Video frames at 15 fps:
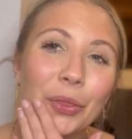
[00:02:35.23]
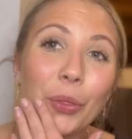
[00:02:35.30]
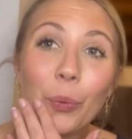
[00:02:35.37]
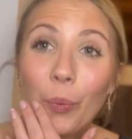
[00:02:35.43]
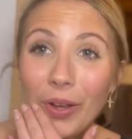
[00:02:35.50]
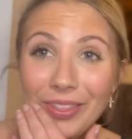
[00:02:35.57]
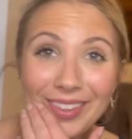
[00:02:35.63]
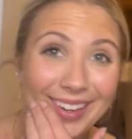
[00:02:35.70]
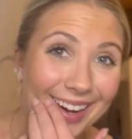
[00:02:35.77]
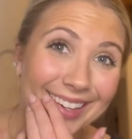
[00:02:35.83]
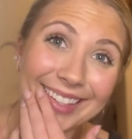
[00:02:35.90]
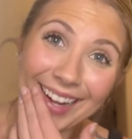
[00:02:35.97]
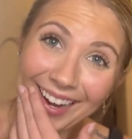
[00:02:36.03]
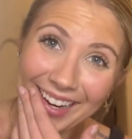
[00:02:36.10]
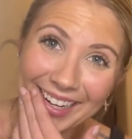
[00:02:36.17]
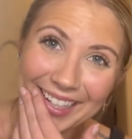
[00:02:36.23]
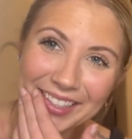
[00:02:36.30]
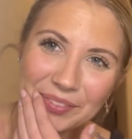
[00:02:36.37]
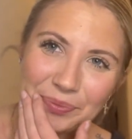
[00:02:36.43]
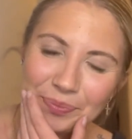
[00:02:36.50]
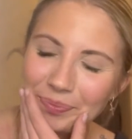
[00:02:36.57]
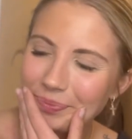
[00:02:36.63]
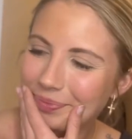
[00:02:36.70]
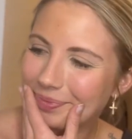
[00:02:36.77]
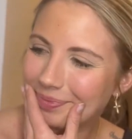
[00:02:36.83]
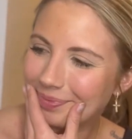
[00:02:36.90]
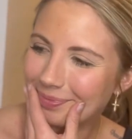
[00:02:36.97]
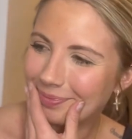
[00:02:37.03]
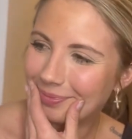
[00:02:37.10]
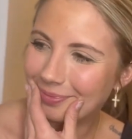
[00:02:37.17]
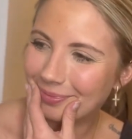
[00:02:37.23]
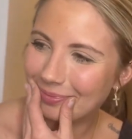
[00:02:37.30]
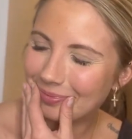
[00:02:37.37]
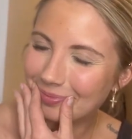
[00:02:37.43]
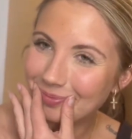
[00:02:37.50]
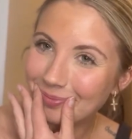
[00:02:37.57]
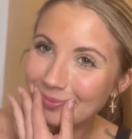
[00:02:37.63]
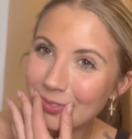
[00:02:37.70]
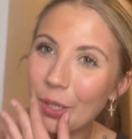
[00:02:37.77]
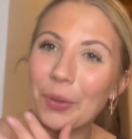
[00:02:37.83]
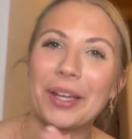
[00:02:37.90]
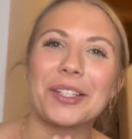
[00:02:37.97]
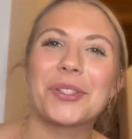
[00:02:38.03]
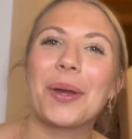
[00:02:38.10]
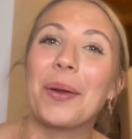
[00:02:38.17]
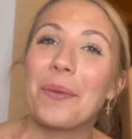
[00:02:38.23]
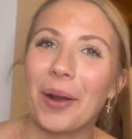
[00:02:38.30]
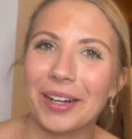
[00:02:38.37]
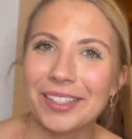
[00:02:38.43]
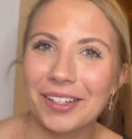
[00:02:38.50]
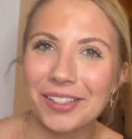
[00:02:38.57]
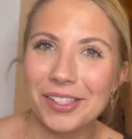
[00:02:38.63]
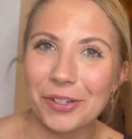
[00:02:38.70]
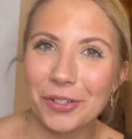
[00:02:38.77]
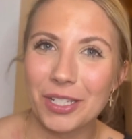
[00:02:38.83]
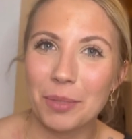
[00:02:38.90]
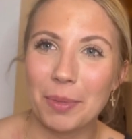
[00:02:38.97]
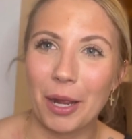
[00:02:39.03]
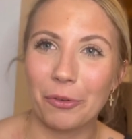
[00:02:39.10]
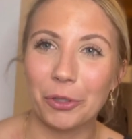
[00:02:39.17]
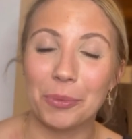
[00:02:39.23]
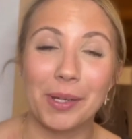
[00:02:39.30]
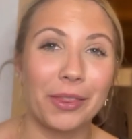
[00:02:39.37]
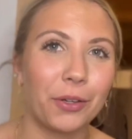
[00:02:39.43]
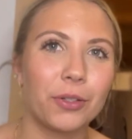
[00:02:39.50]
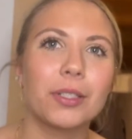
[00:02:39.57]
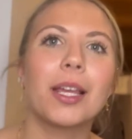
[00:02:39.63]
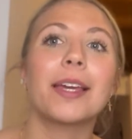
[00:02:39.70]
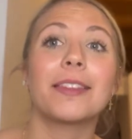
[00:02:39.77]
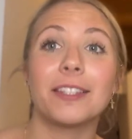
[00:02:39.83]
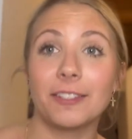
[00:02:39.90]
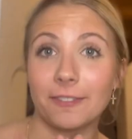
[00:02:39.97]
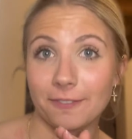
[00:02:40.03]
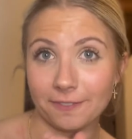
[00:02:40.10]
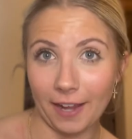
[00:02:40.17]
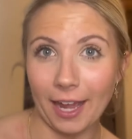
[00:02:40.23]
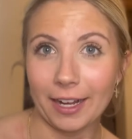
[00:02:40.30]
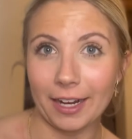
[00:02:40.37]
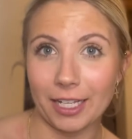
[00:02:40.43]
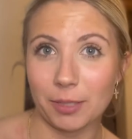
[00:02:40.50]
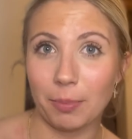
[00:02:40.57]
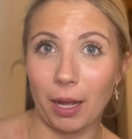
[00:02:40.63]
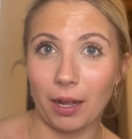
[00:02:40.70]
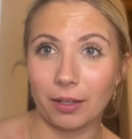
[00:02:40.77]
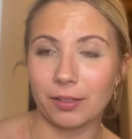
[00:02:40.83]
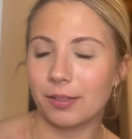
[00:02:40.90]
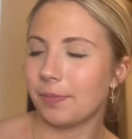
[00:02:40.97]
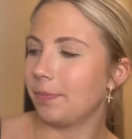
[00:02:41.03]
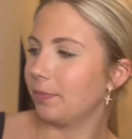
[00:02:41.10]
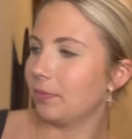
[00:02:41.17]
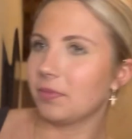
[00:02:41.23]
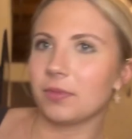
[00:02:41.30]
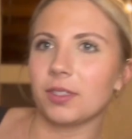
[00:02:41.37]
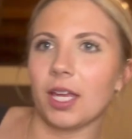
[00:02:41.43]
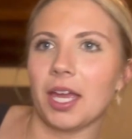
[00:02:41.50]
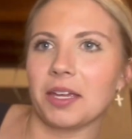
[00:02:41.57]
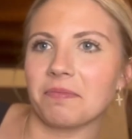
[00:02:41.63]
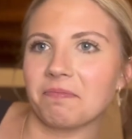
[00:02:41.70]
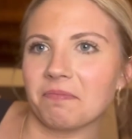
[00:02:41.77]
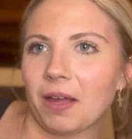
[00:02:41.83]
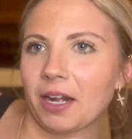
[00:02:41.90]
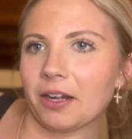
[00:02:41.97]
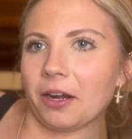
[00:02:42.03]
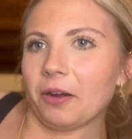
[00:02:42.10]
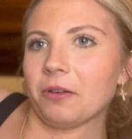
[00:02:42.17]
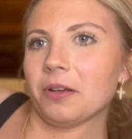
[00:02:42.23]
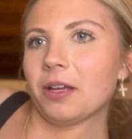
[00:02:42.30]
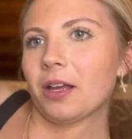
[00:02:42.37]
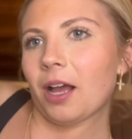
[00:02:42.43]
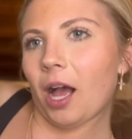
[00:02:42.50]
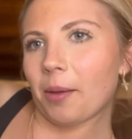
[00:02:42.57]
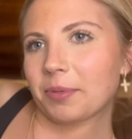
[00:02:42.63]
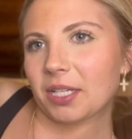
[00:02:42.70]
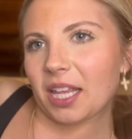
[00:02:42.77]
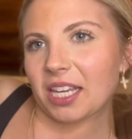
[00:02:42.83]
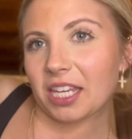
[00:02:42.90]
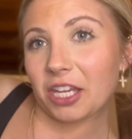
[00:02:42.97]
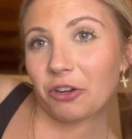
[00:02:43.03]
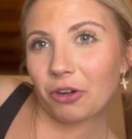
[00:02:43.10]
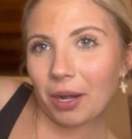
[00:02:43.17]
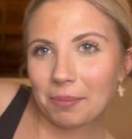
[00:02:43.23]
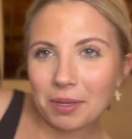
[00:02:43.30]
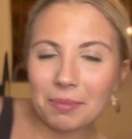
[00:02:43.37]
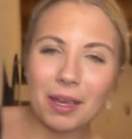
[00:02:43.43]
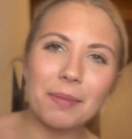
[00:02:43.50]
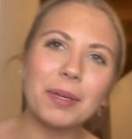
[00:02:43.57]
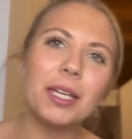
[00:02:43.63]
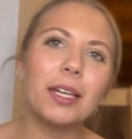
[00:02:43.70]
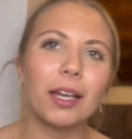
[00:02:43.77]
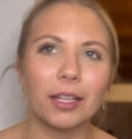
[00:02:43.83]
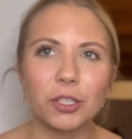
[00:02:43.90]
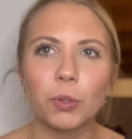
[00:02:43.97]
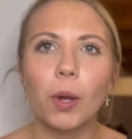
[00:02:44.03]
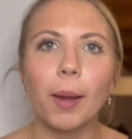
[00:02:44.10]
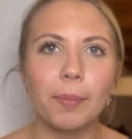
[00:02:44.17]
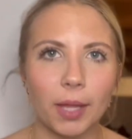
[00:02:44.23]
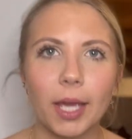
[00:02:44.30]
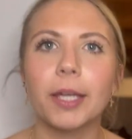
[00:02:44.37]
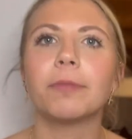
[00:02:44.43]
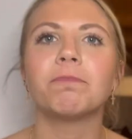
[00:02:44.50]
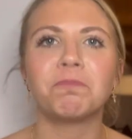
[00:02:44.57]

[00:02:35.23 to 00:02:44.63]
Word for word: the one that I got Okay, so I walked downstairs to the mailroom and there's like this fat ass box. It's like, I don't know, up to like here on me maybe. And so I'm like,